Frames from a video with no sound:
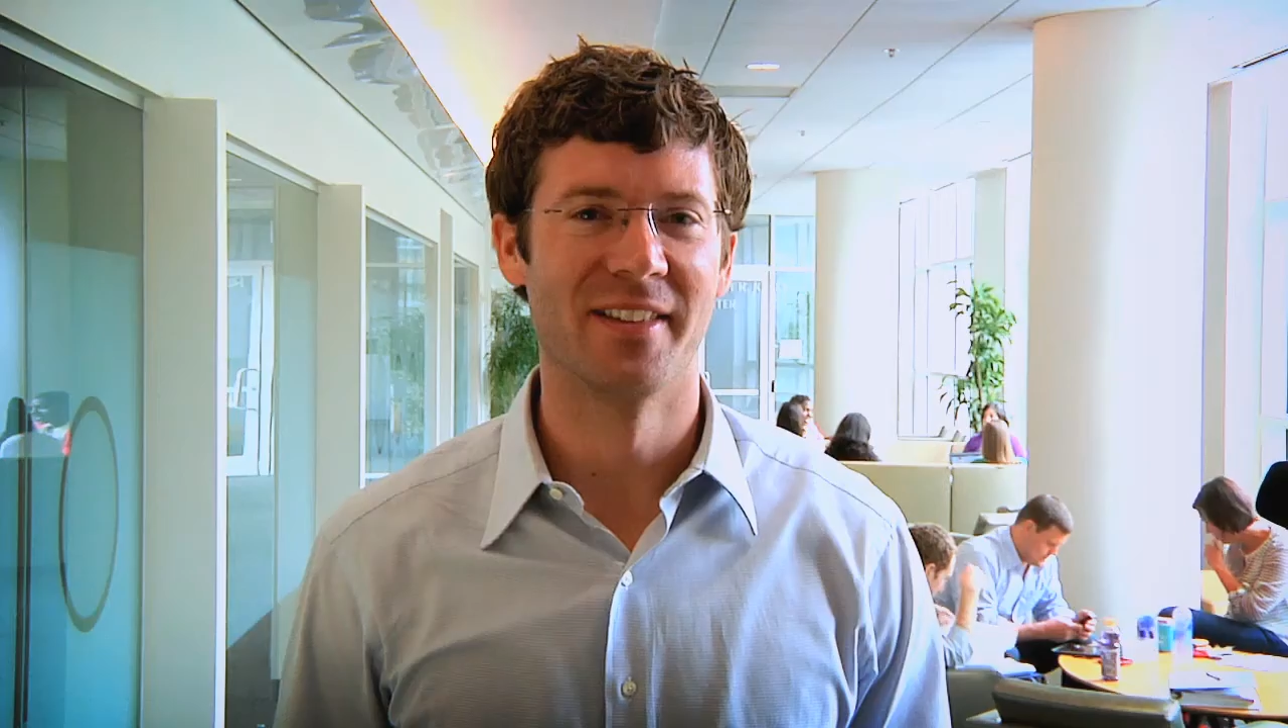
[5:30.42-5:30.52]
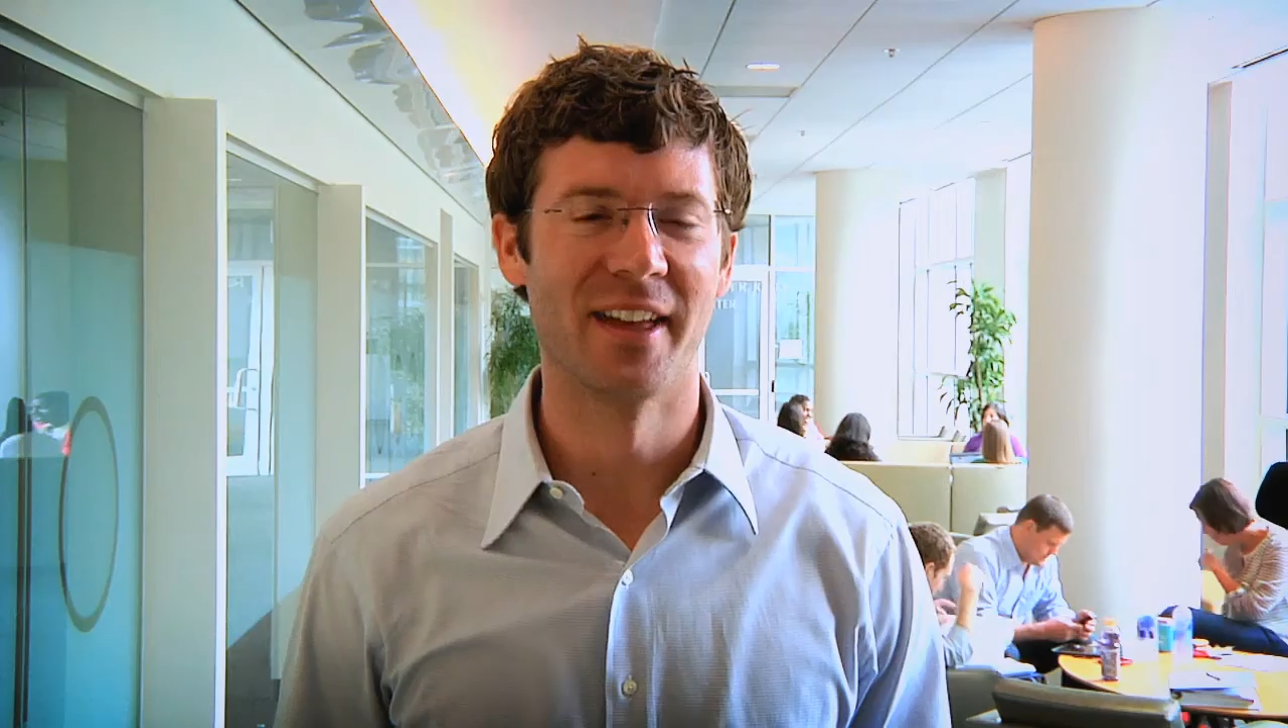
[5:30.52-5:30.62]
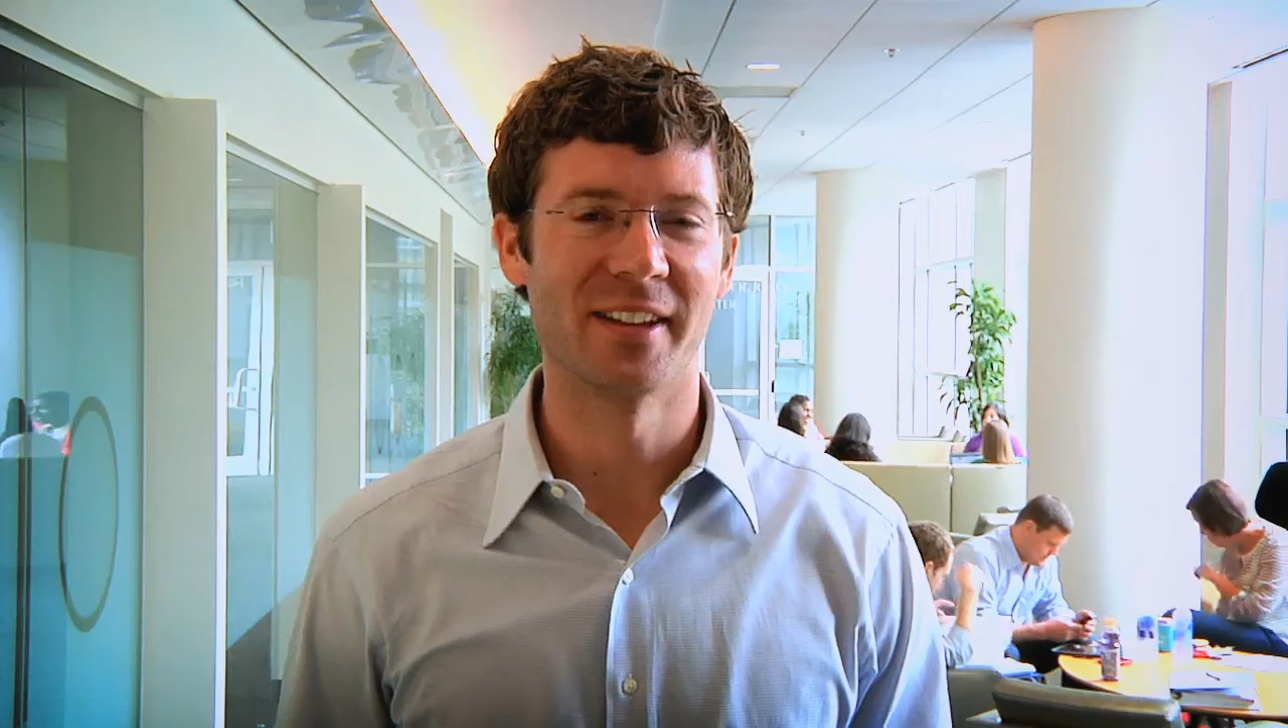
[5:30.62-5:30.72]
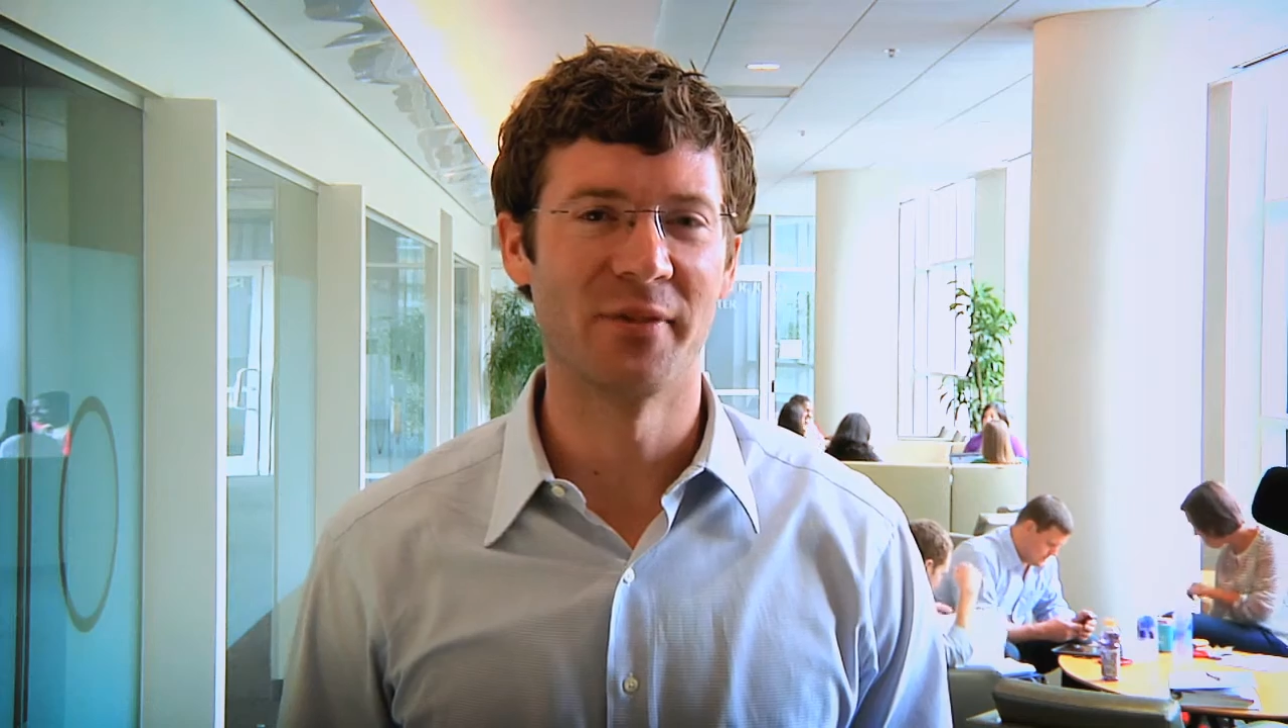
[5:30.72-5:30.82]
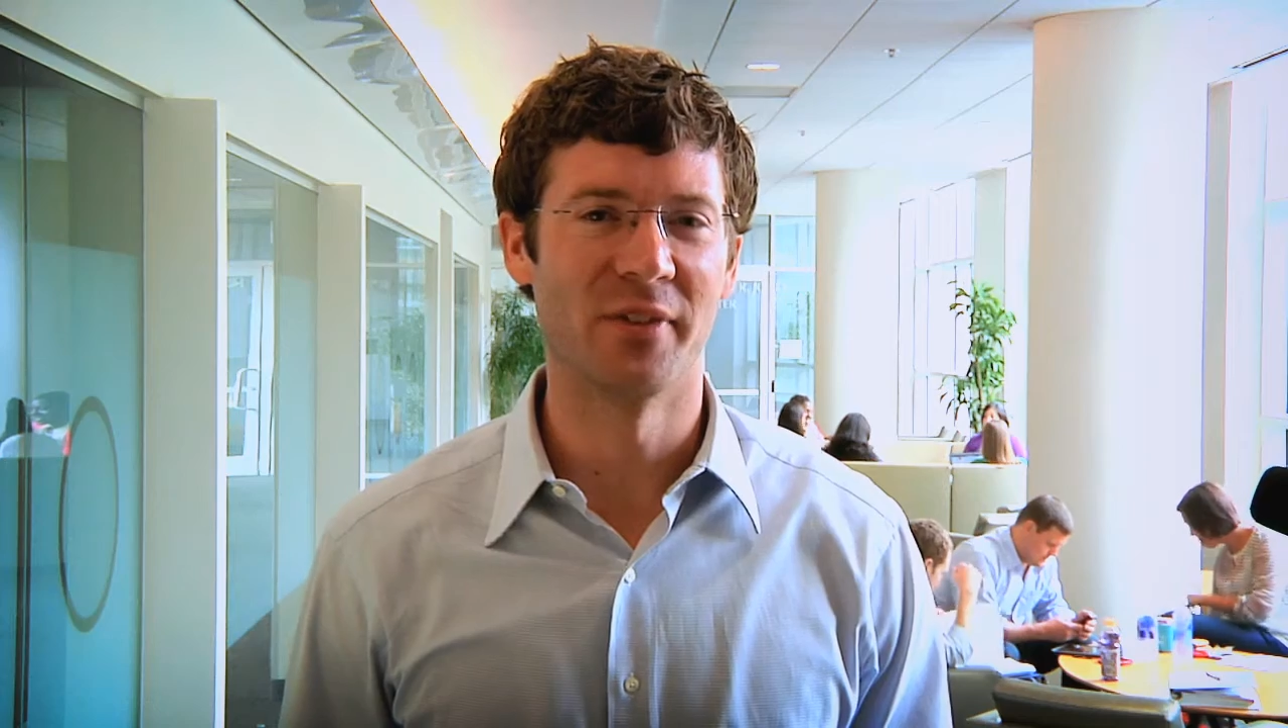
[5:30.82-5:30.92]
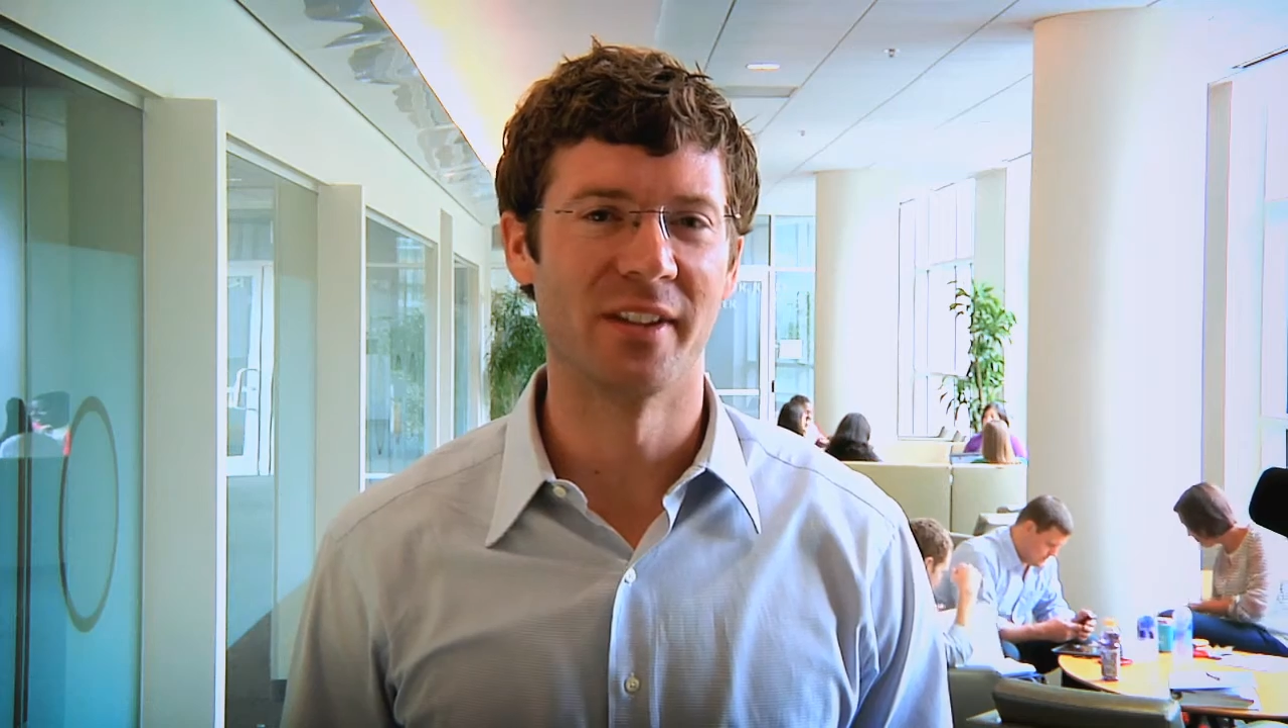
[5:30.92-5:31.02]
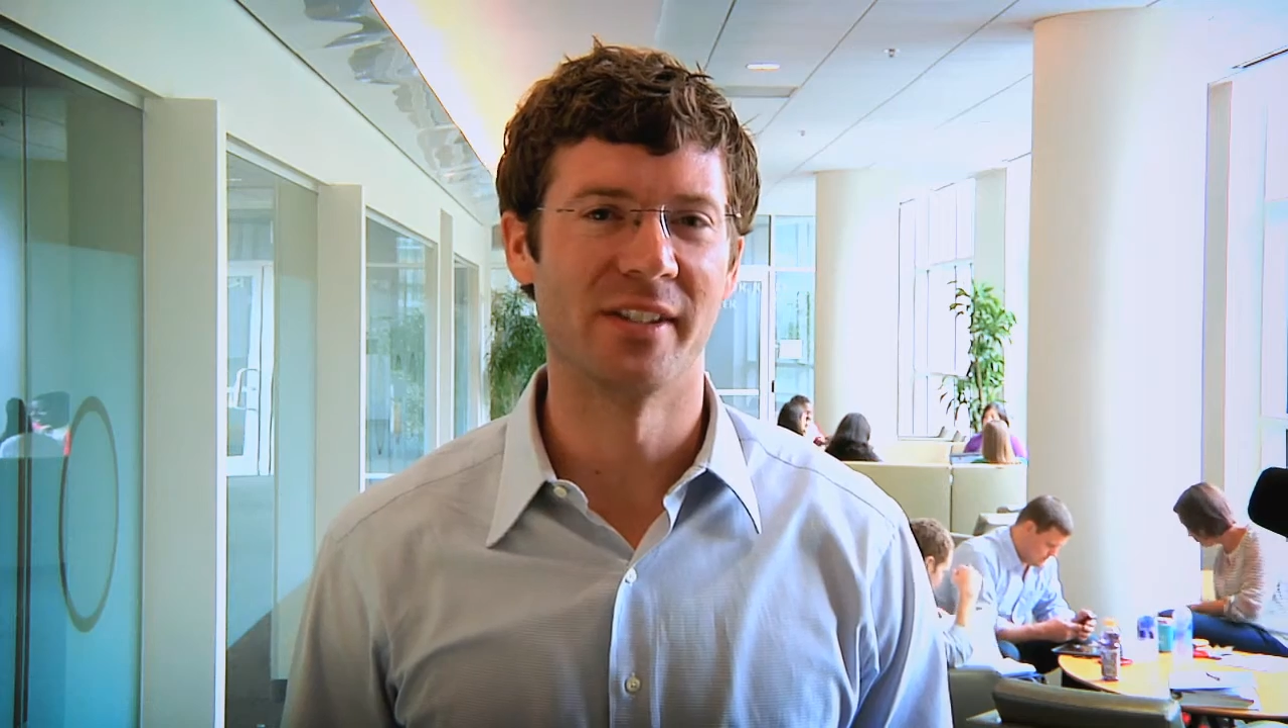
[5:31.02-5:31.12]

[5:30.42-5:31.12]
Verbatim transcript: Thank you for the